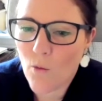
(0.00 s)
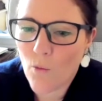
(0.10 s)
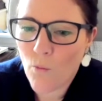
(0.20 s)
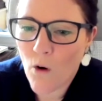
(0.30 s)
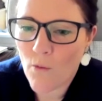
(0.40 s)

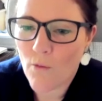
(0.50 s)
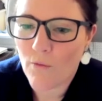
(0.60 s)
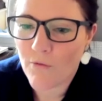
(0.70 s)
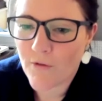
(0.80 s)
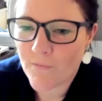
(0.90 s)
What
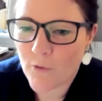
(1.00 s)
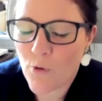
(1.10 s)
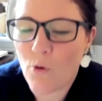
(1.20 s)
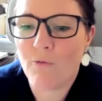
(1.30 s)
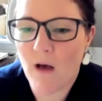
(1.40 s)
the
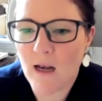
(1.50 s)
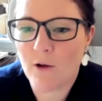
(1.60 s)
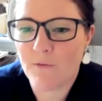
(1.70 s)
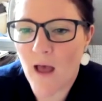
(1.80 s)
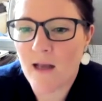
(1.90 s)
core
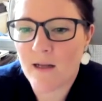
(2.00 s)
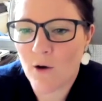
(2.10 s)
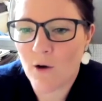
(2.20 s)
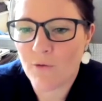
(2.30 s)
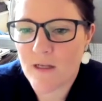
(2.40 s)
value of ANDHealth